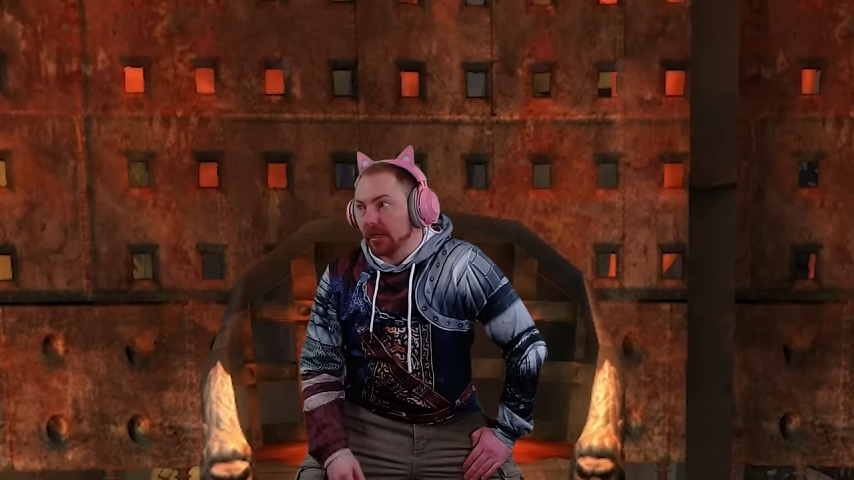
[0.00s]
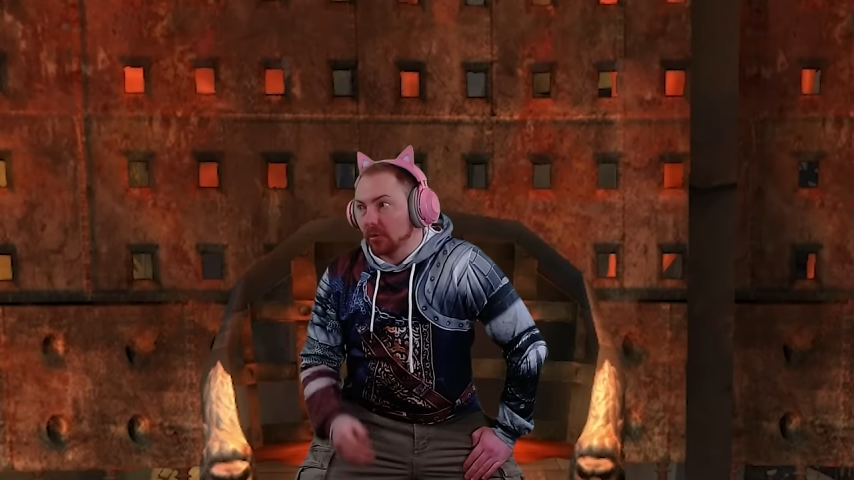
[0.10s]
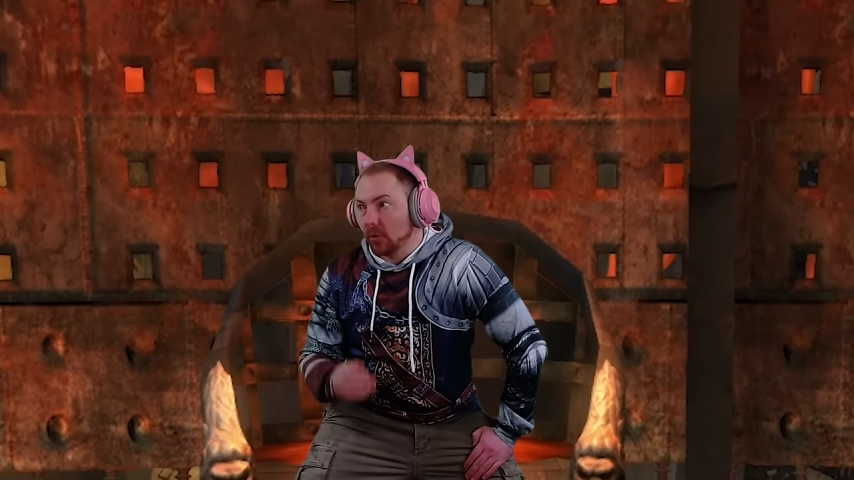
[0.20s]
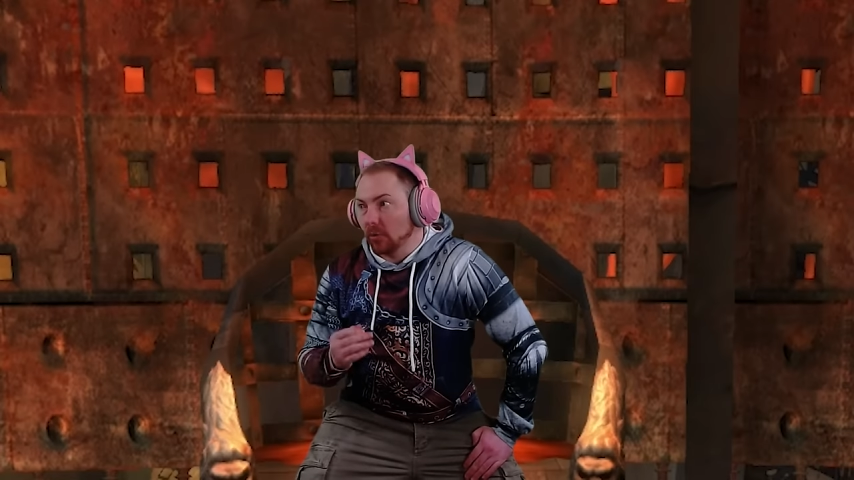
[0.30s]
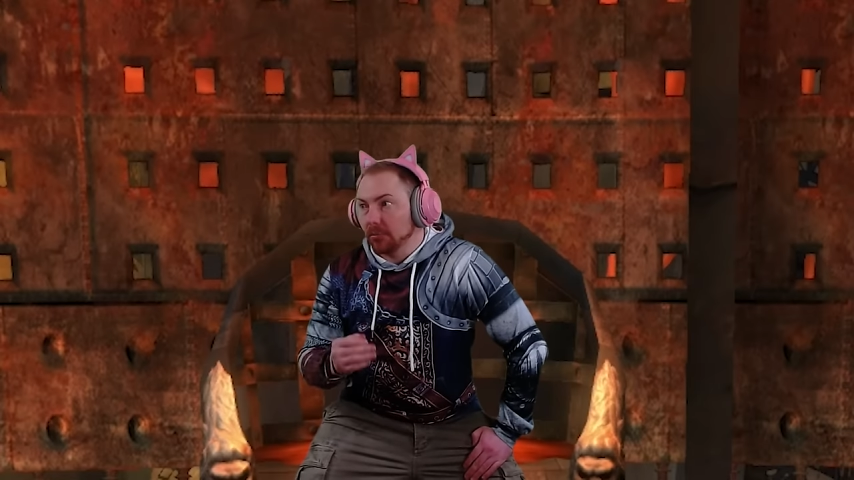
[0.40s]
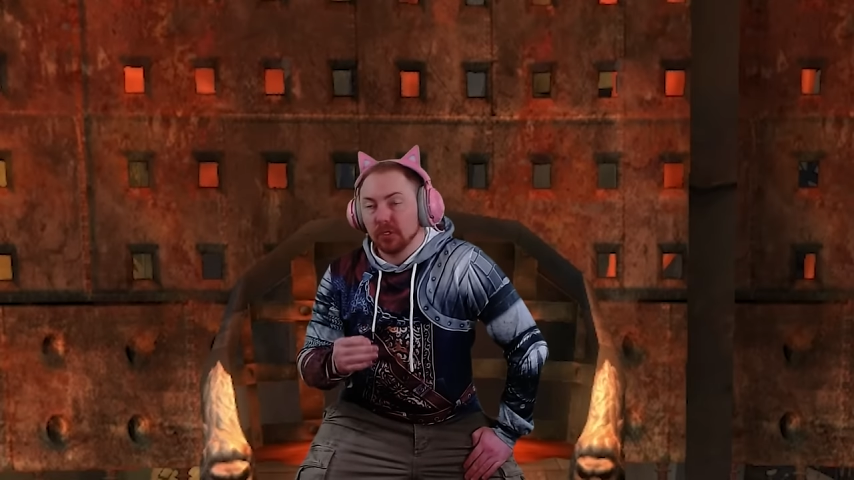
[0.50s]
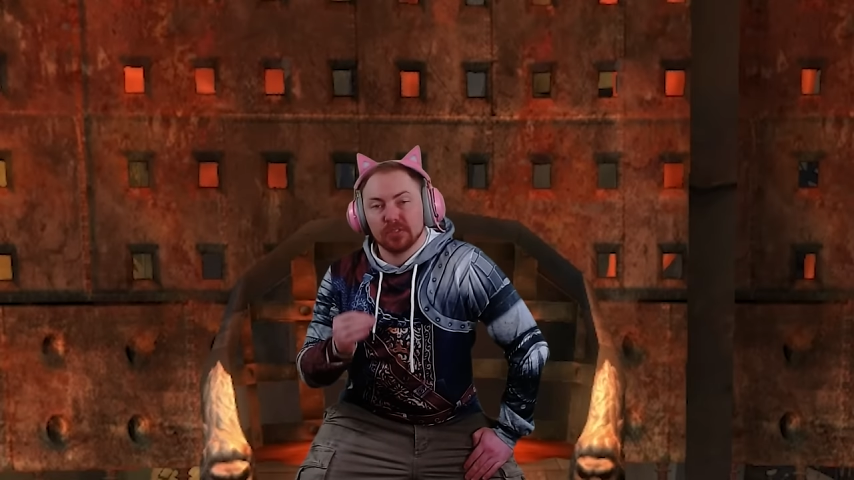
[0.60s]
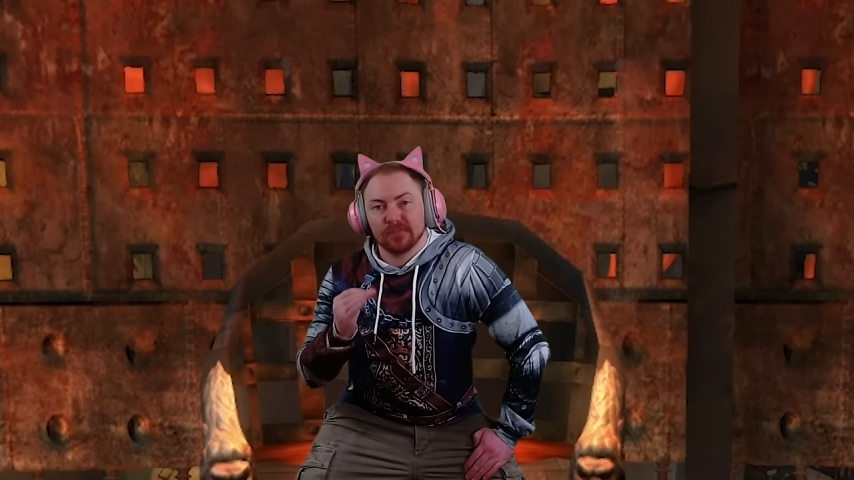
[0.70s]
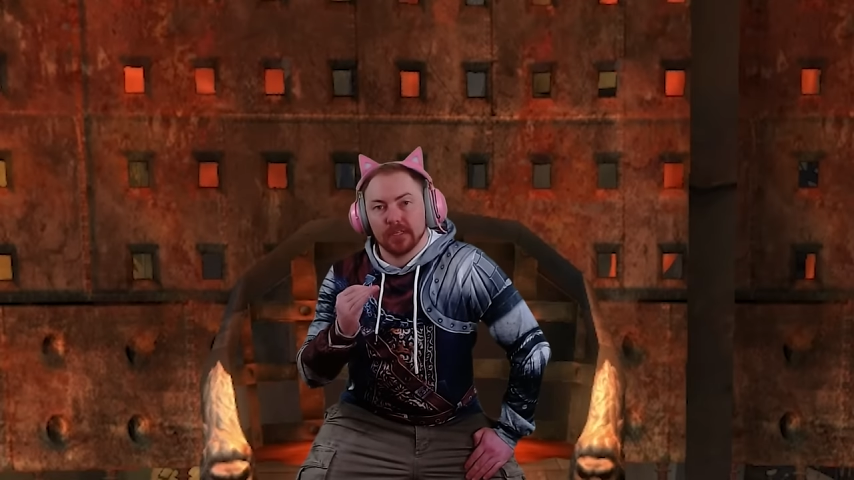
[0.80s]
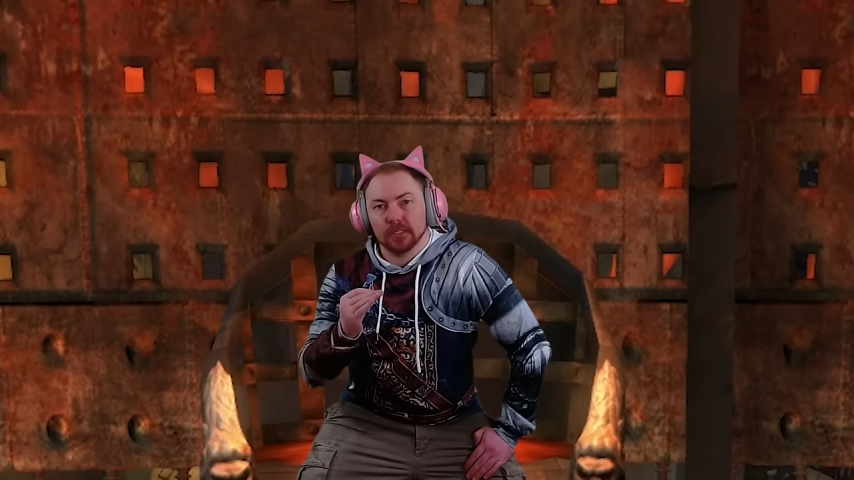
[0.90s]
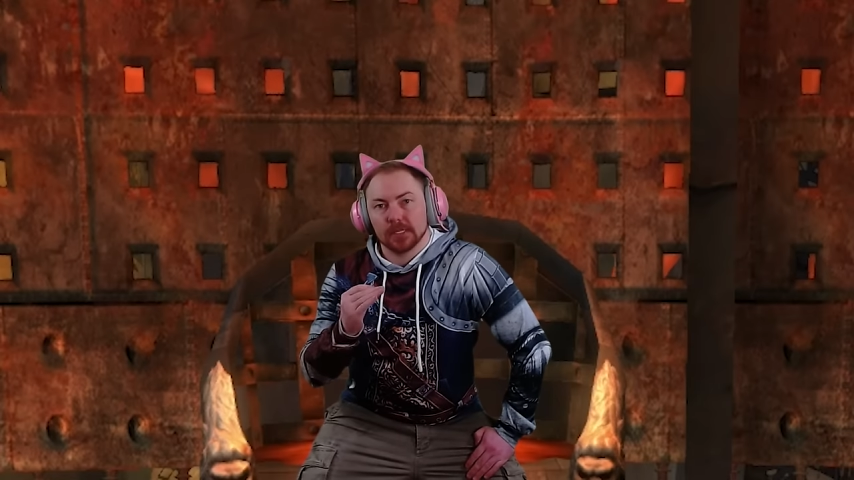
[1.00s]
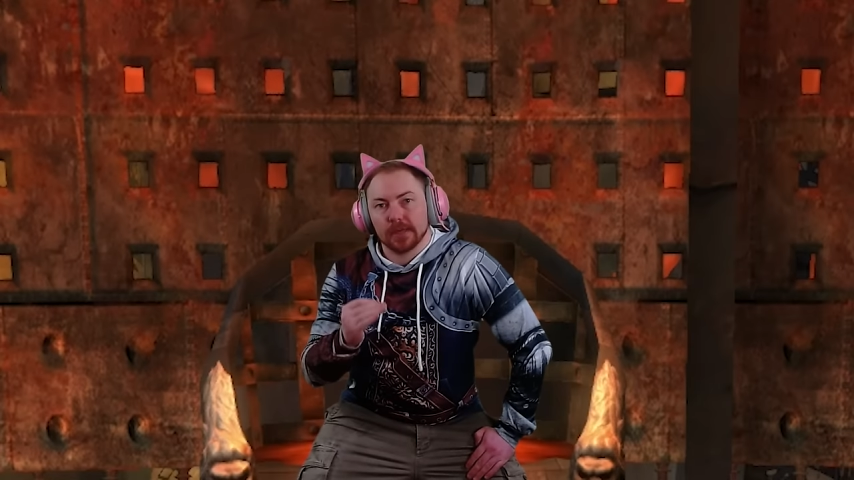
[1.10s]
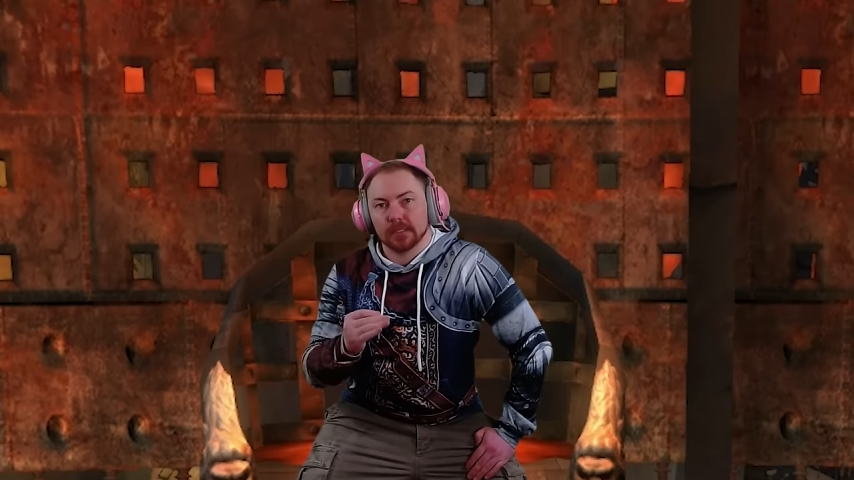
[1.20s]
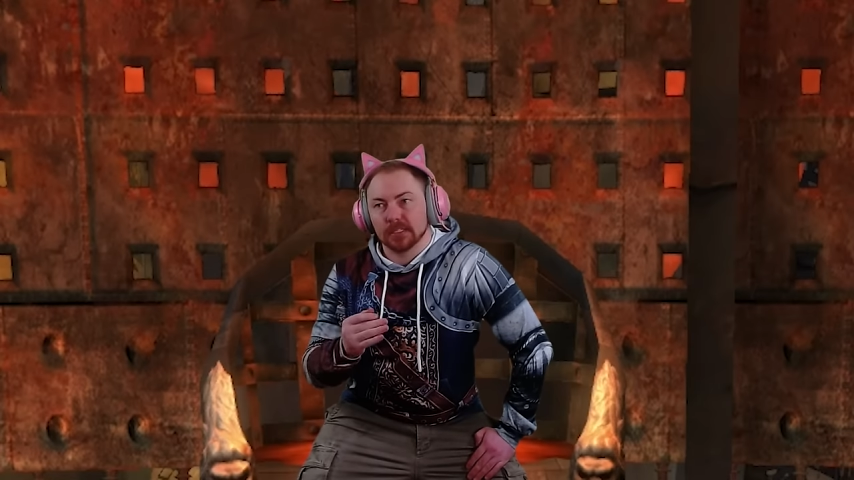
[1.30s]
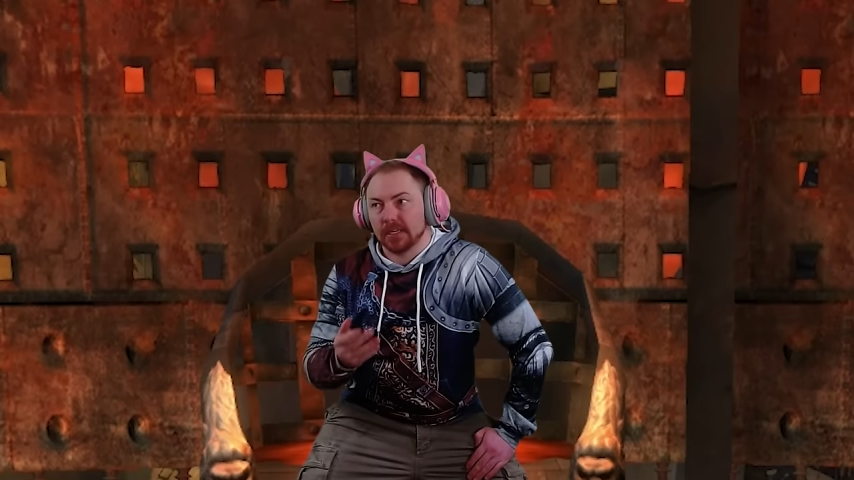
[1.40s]
it almost feels
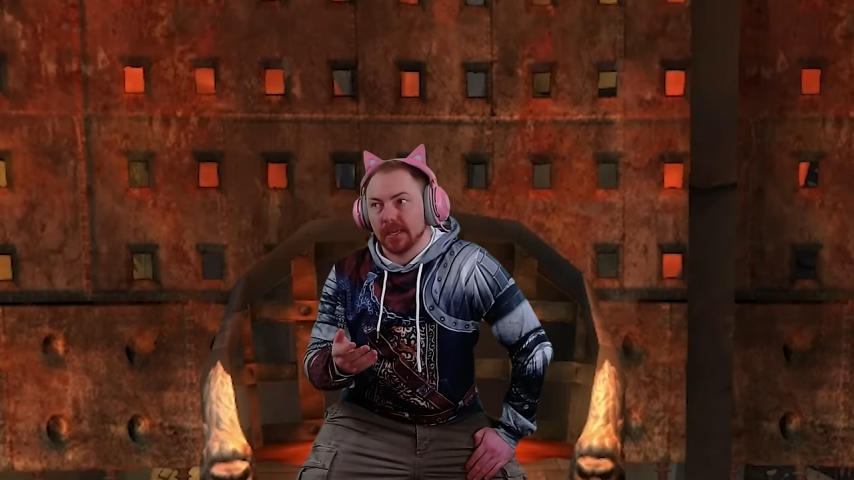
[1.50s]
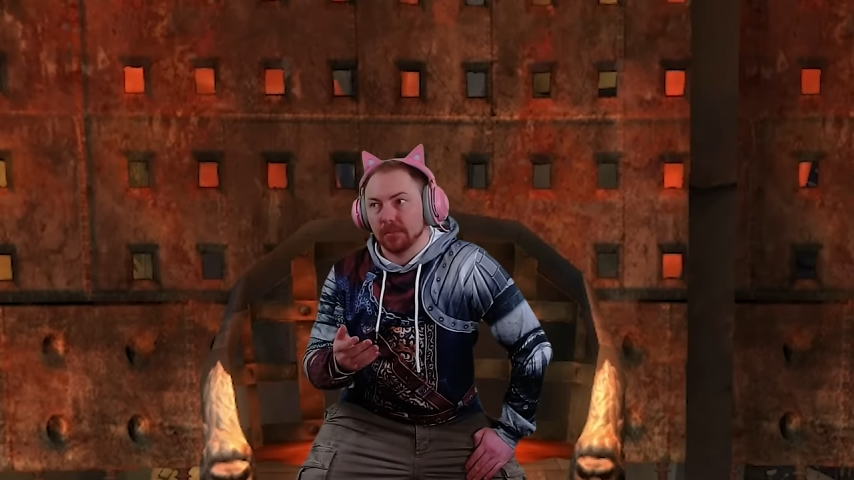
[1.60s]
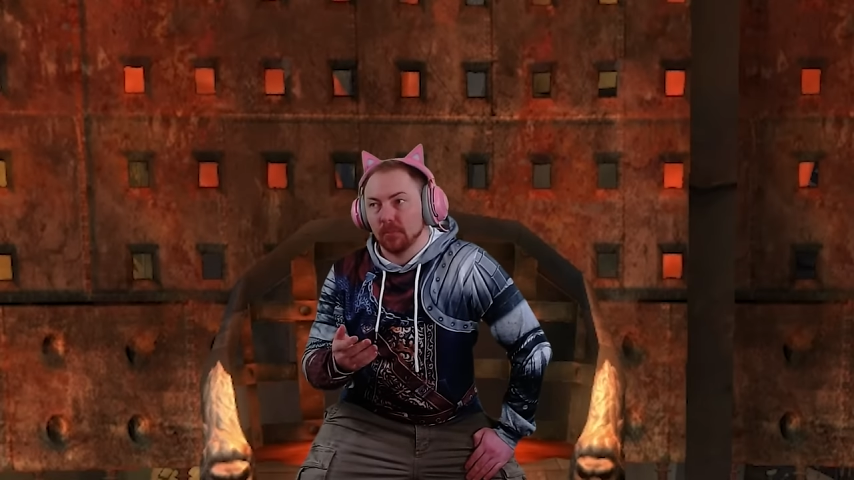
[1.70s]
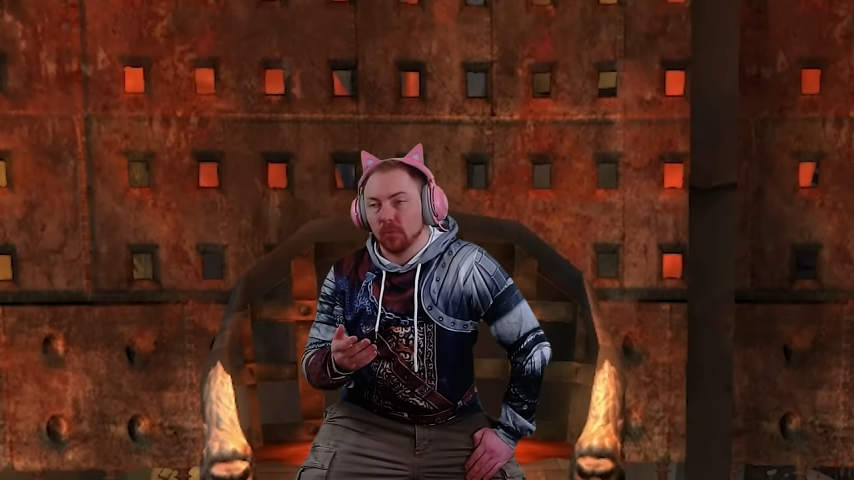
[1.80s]
like this game